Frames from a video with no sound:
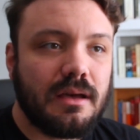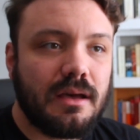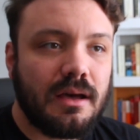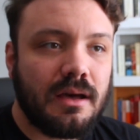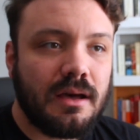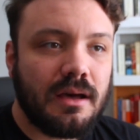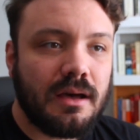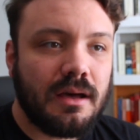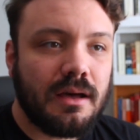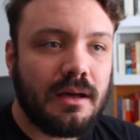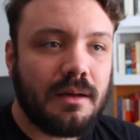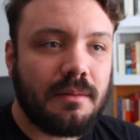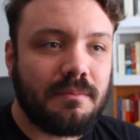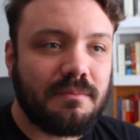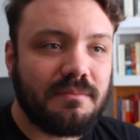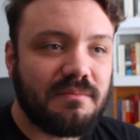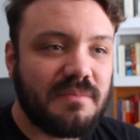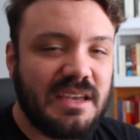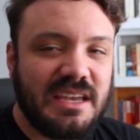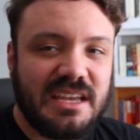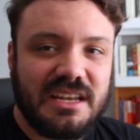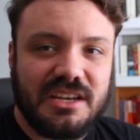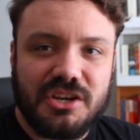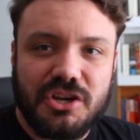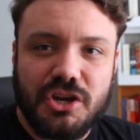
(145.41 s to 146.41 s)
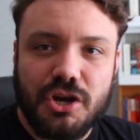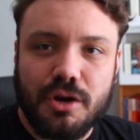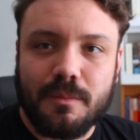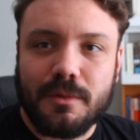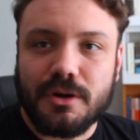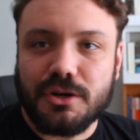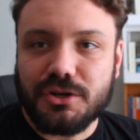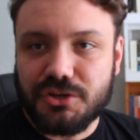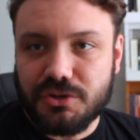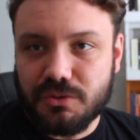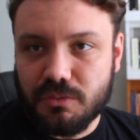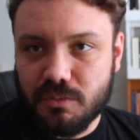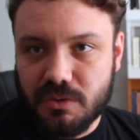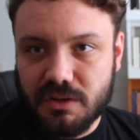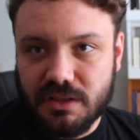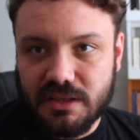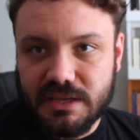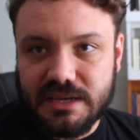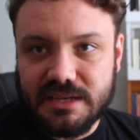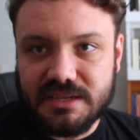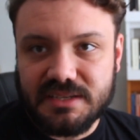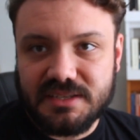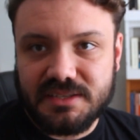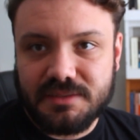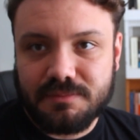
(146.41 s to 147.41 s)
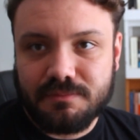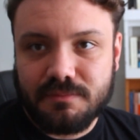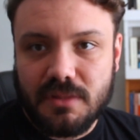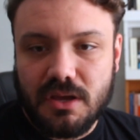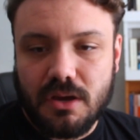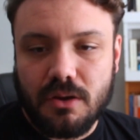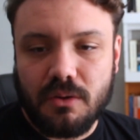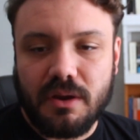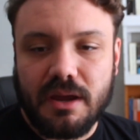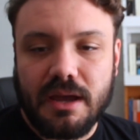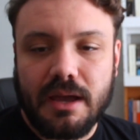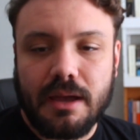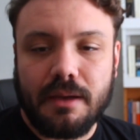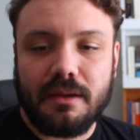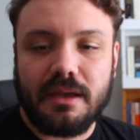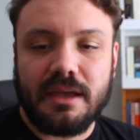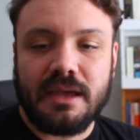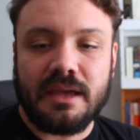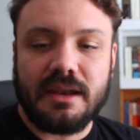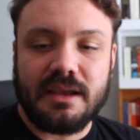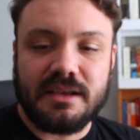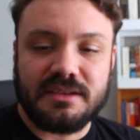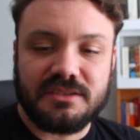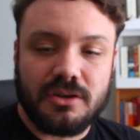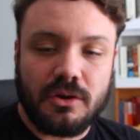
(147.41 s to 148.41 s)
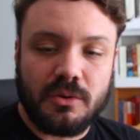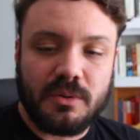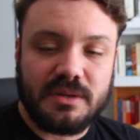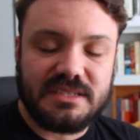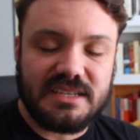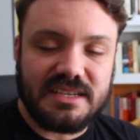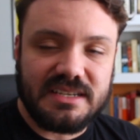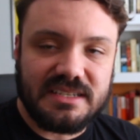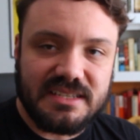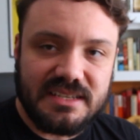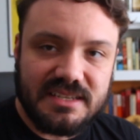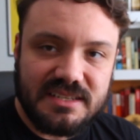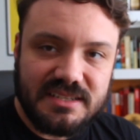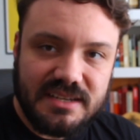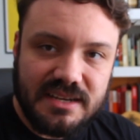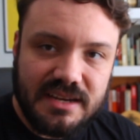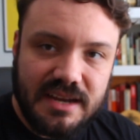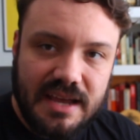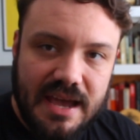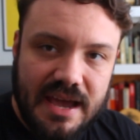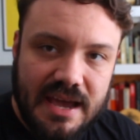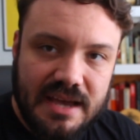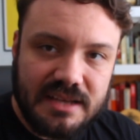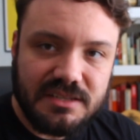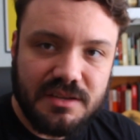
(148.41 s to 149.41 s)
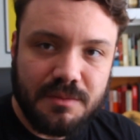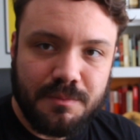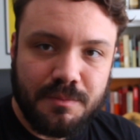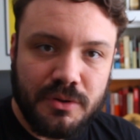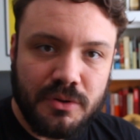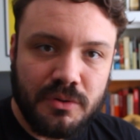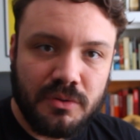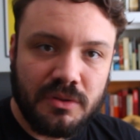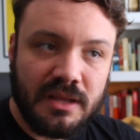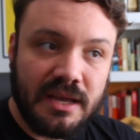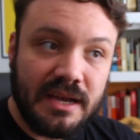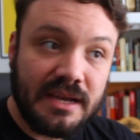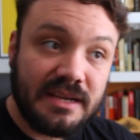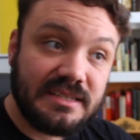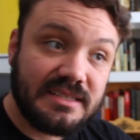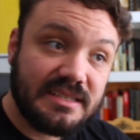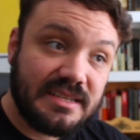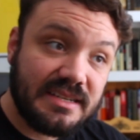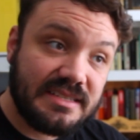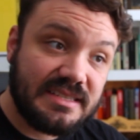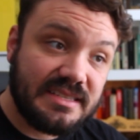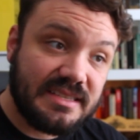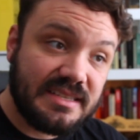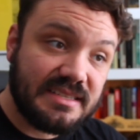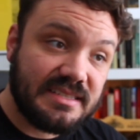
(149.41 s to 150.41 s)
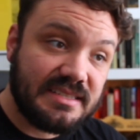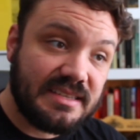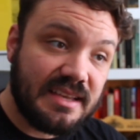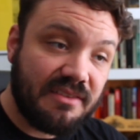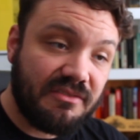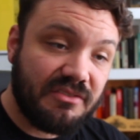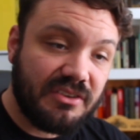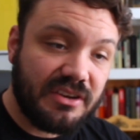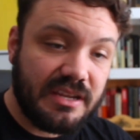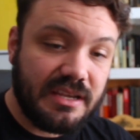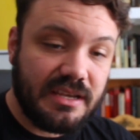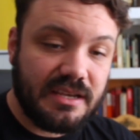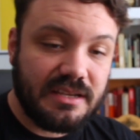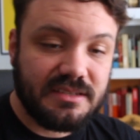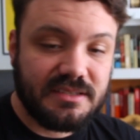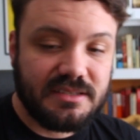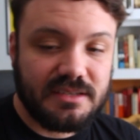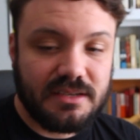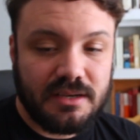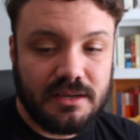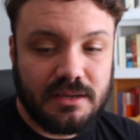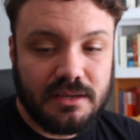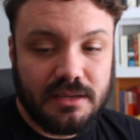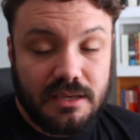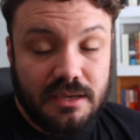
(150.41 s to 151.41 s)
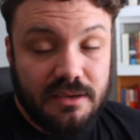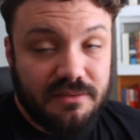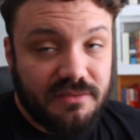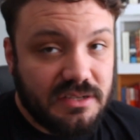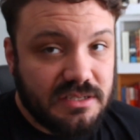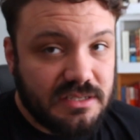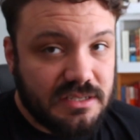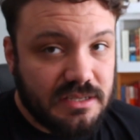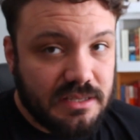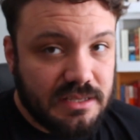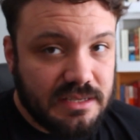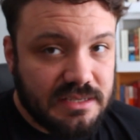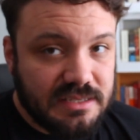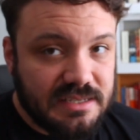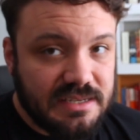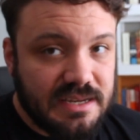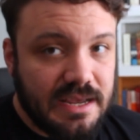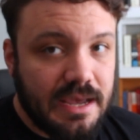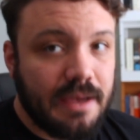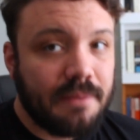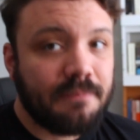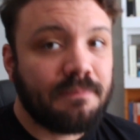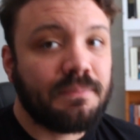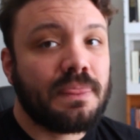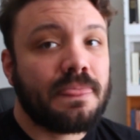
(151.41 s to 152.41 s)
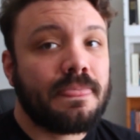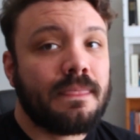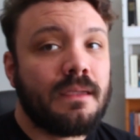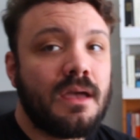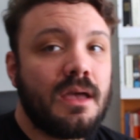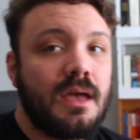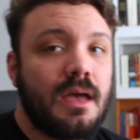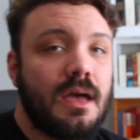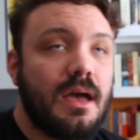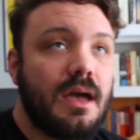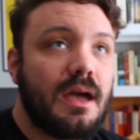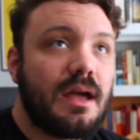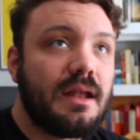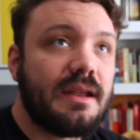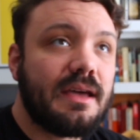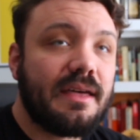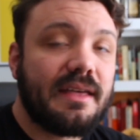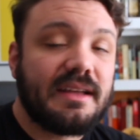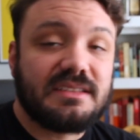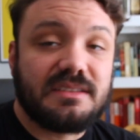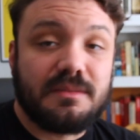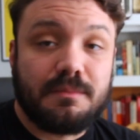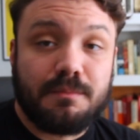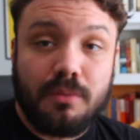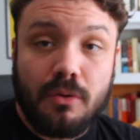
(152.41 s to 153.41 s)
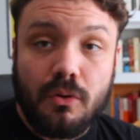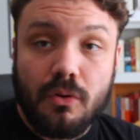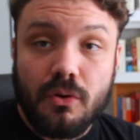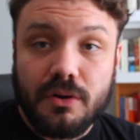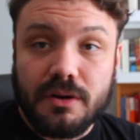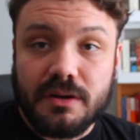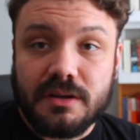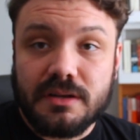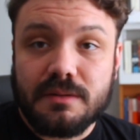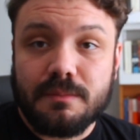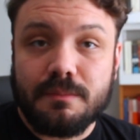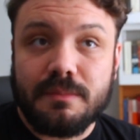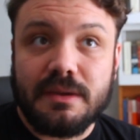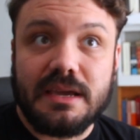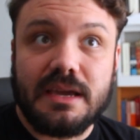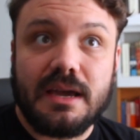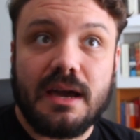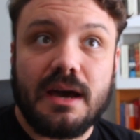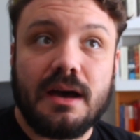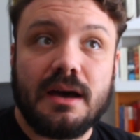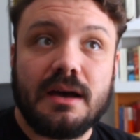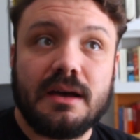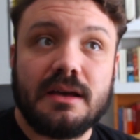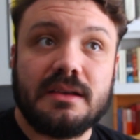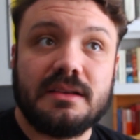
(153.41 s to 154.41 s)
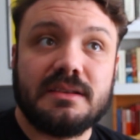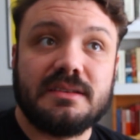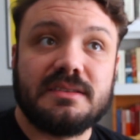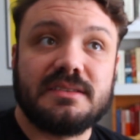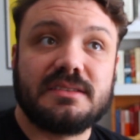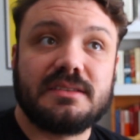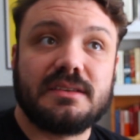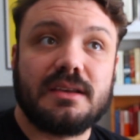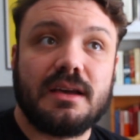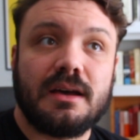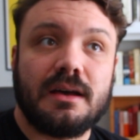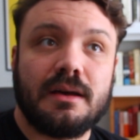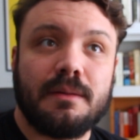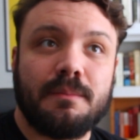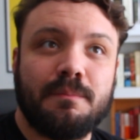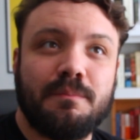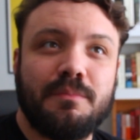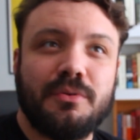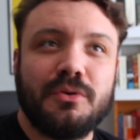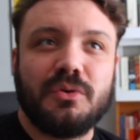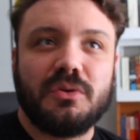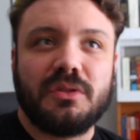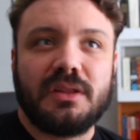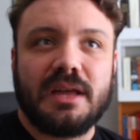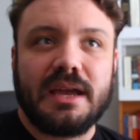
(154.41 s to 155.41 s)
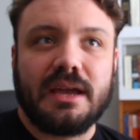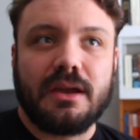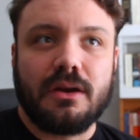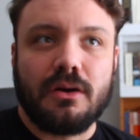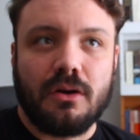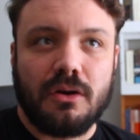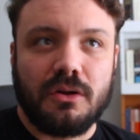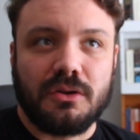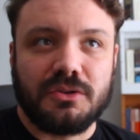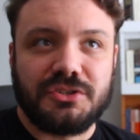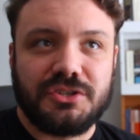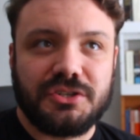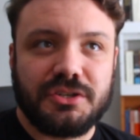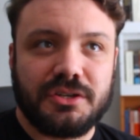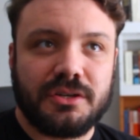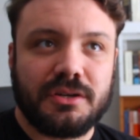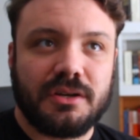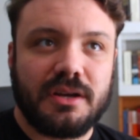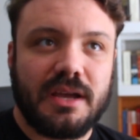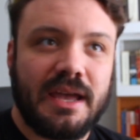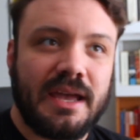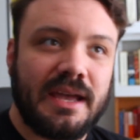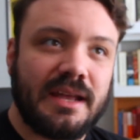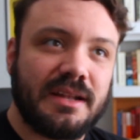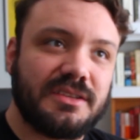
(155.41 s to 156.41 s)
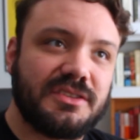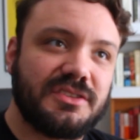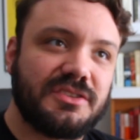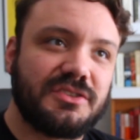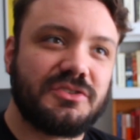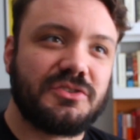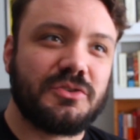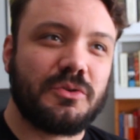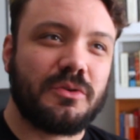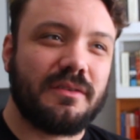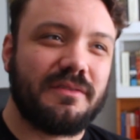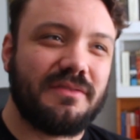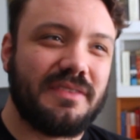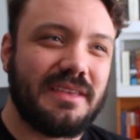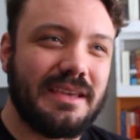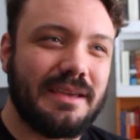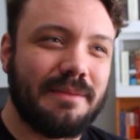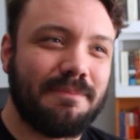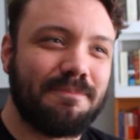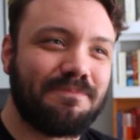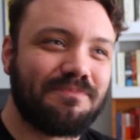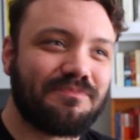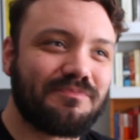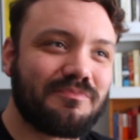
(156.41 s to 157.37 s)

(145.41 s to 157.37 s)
um, in commercial release. Okay, it has always existed as a bootleg since the 70s, uh, even to this day. Now that's important because uh, bootleg culture and sort of the